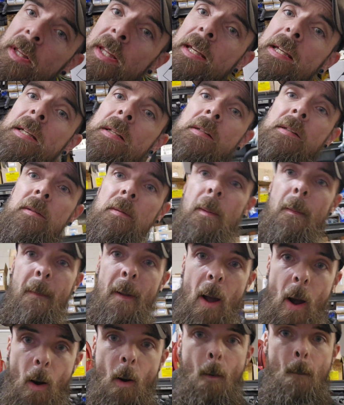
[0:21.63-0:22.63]
of these.
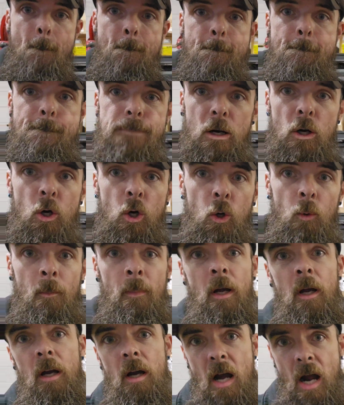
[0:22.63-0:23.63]
Oh,
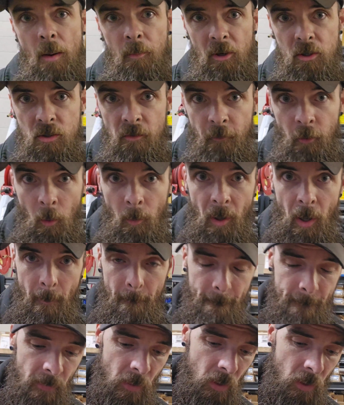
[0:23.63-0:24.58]
boom, high pressure fuel pump.